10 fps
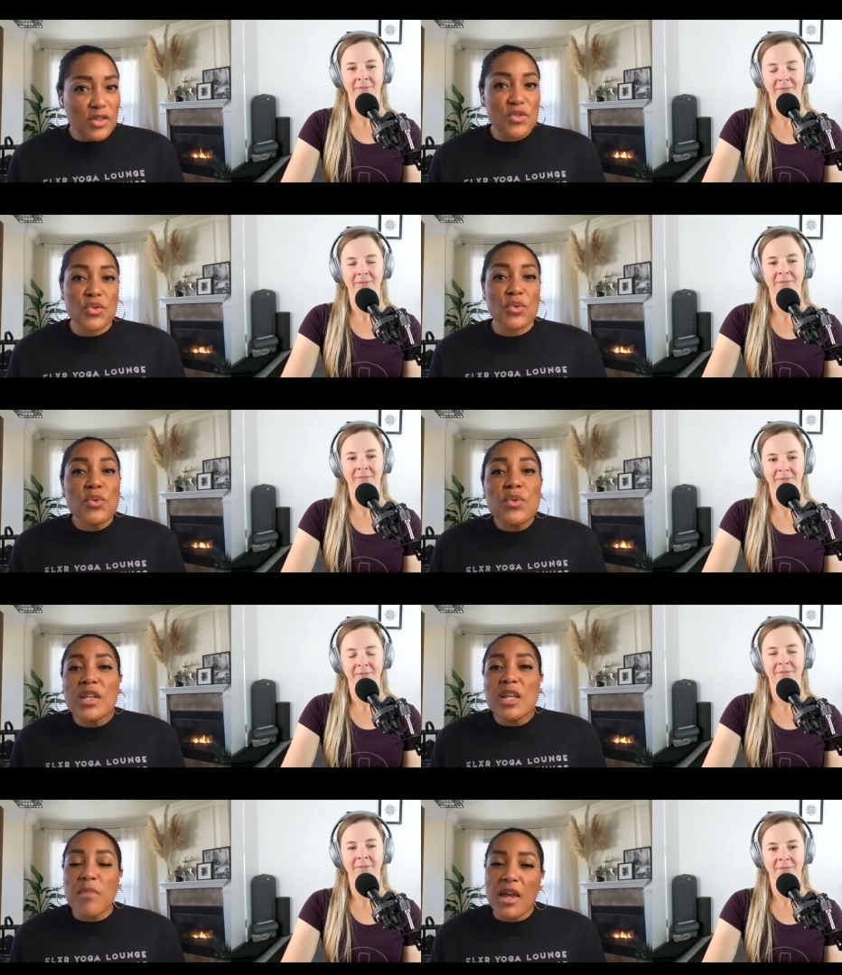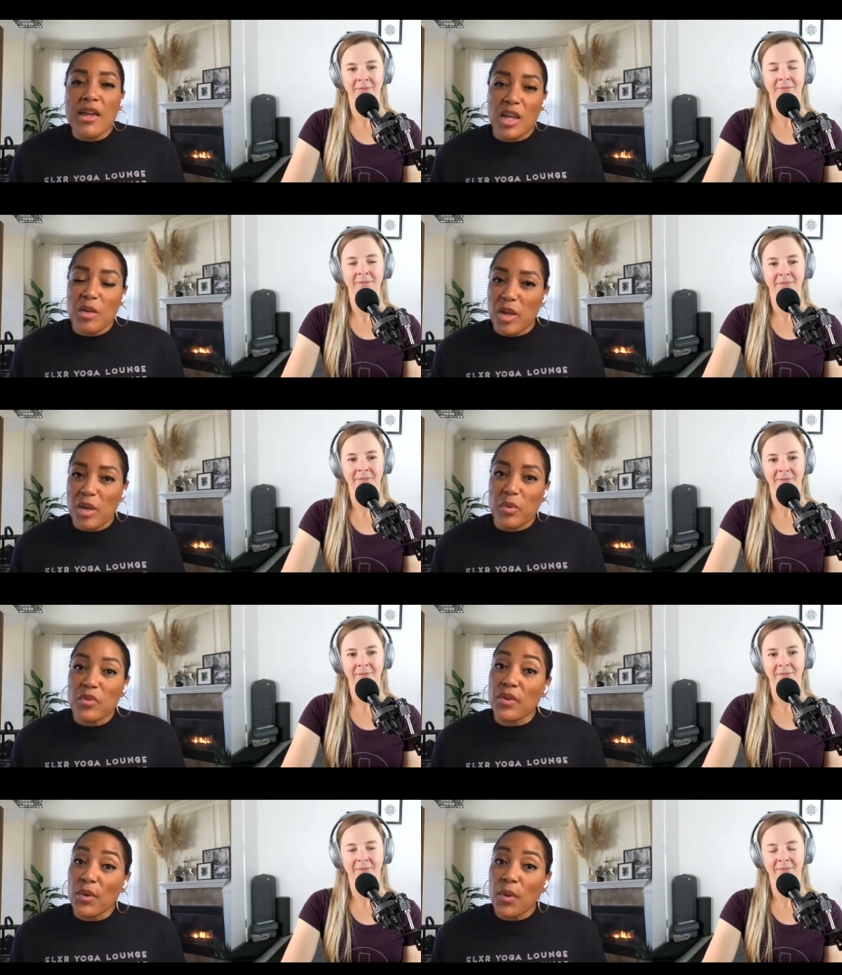Speaker 1: to truly making people
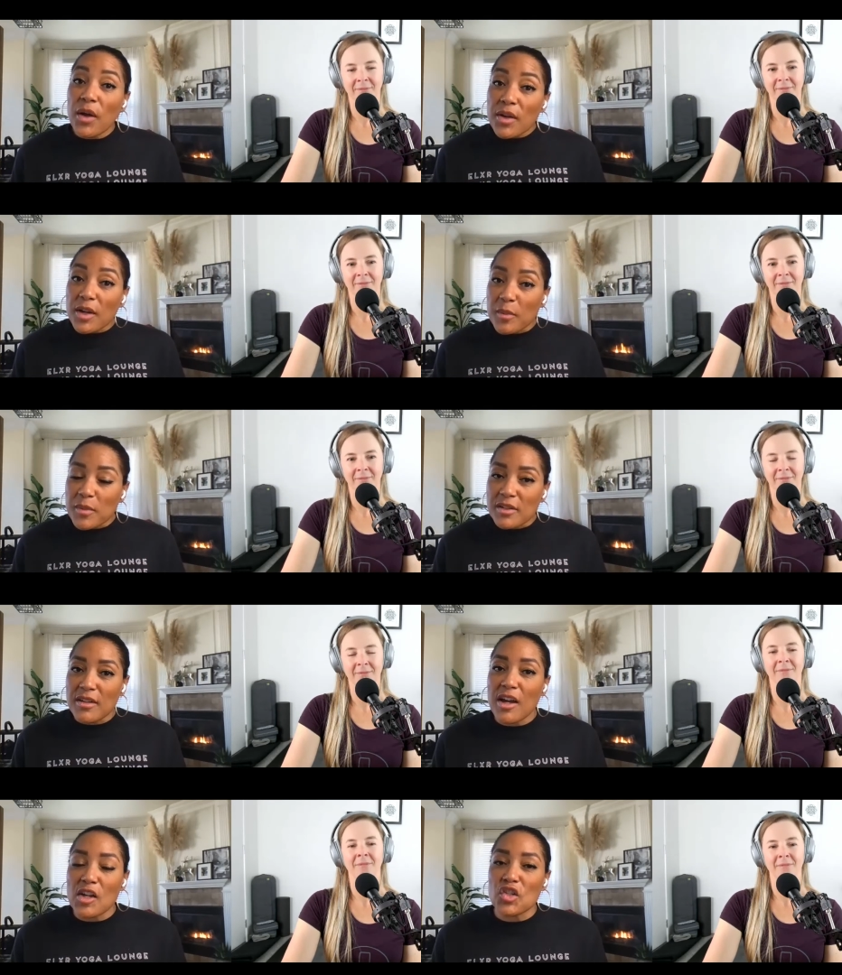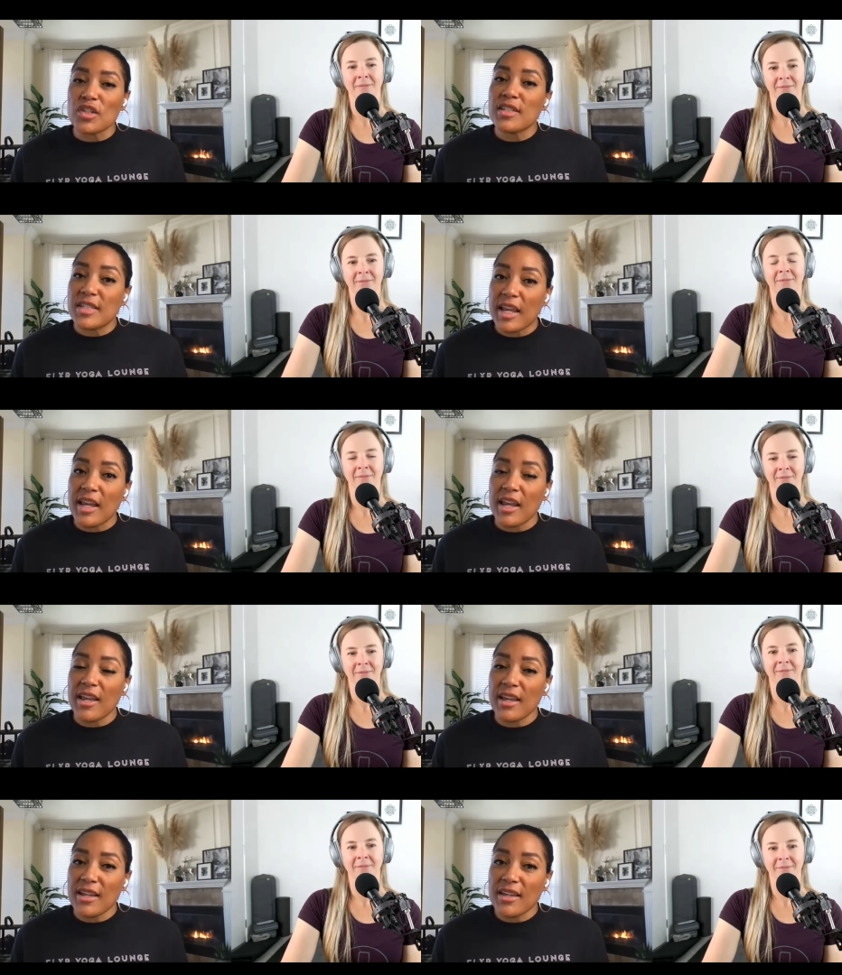feel welcomed, not just
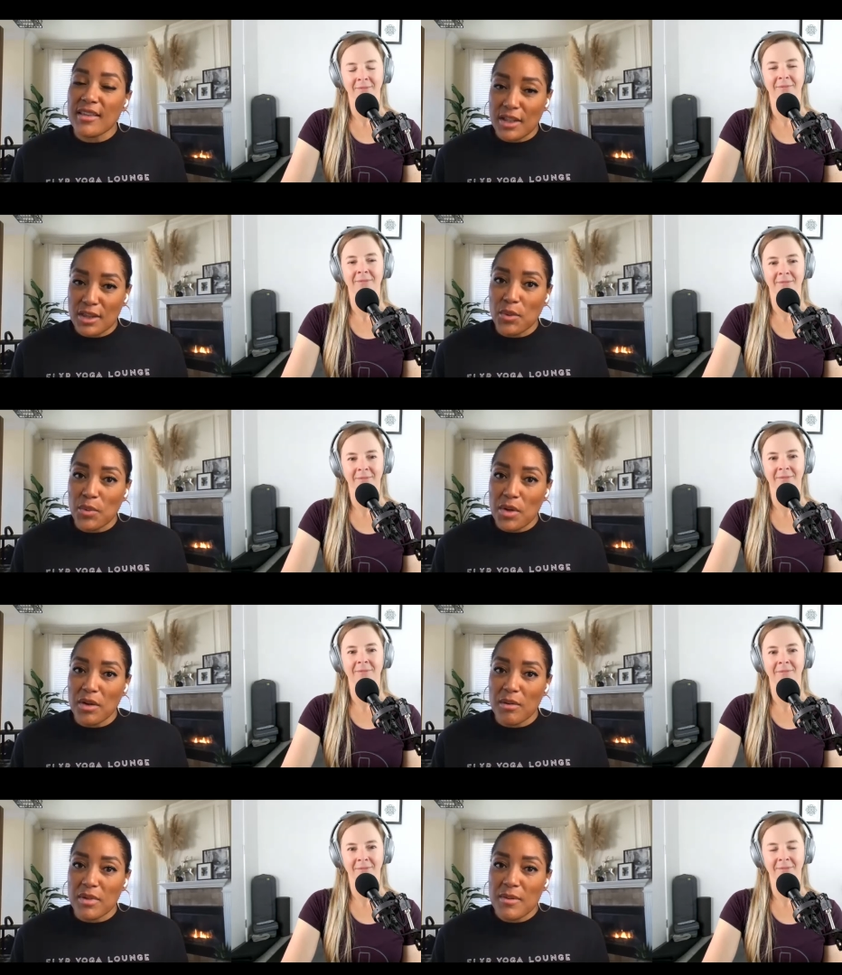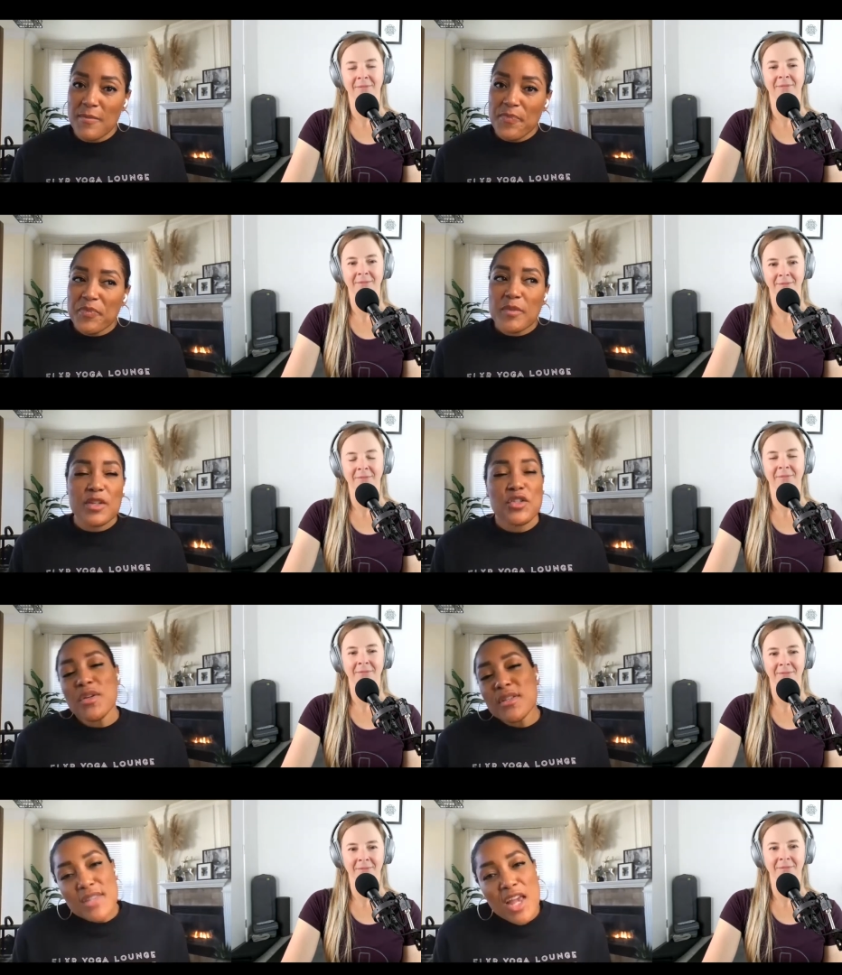saying that they're welcomed. Because you
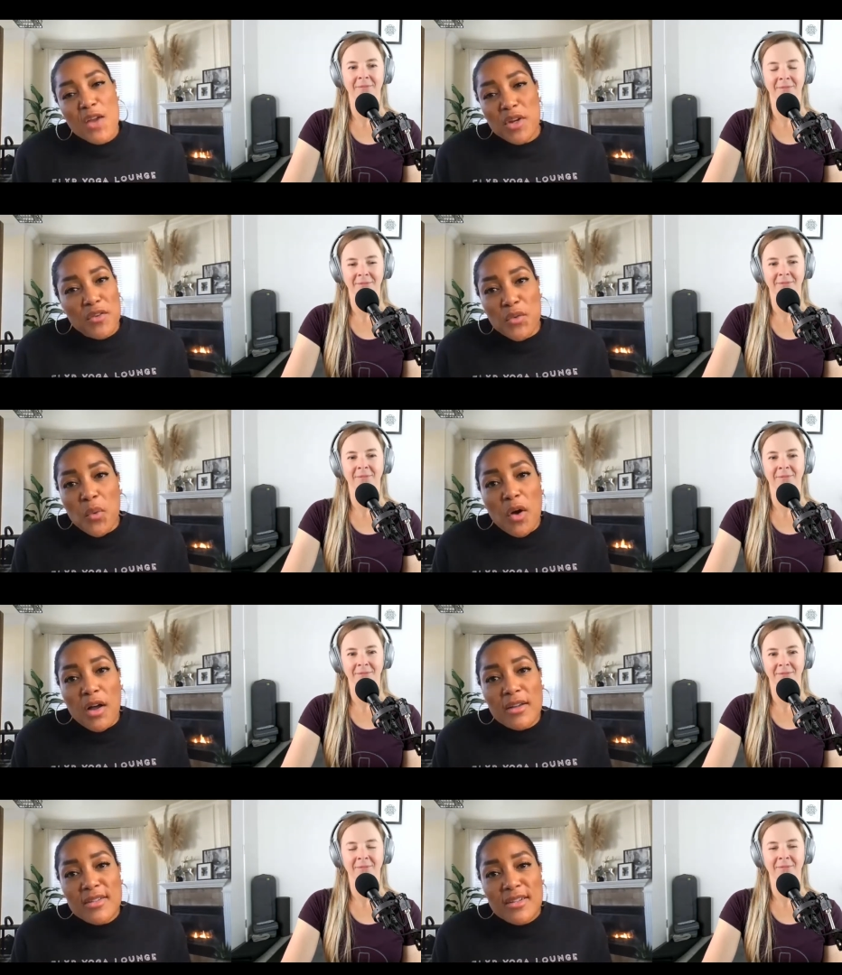can say whatever you want.